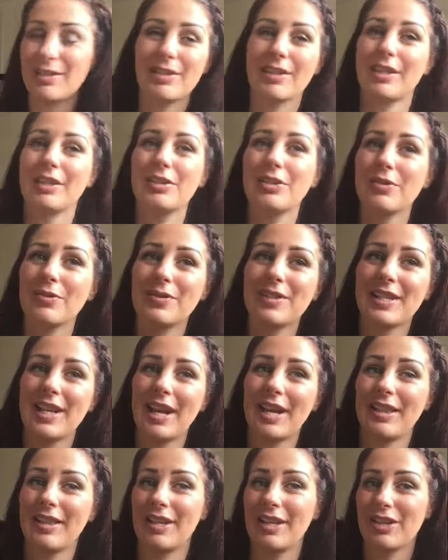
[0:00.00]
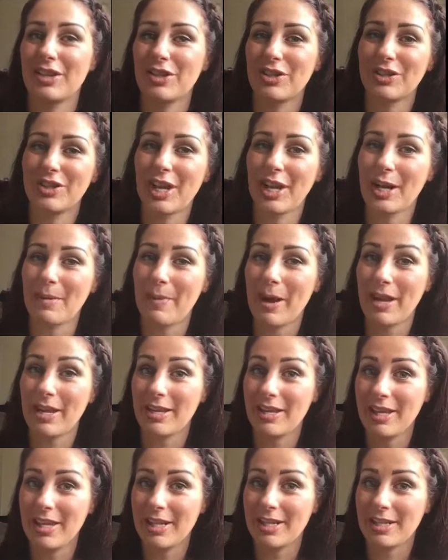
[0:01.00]
They sort of state that it should take about a
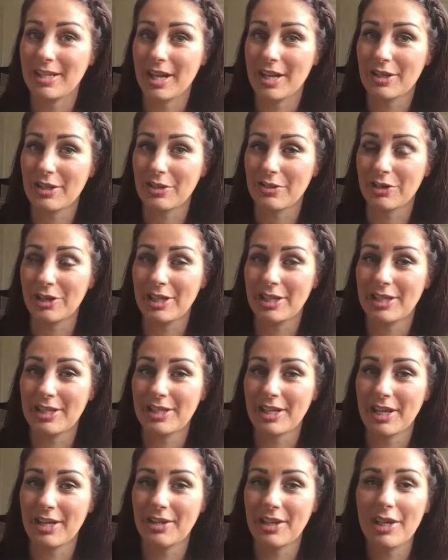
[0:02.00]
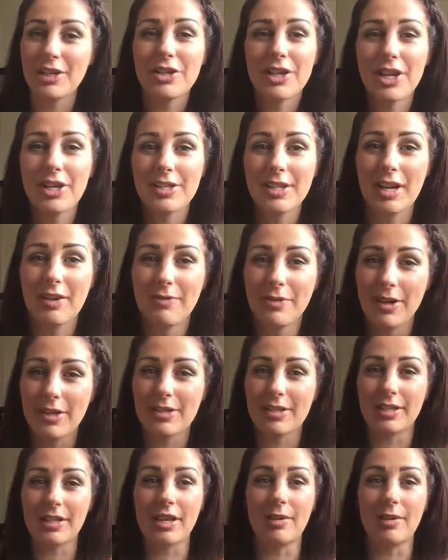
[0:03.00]
year to get to green, so that shows how fast the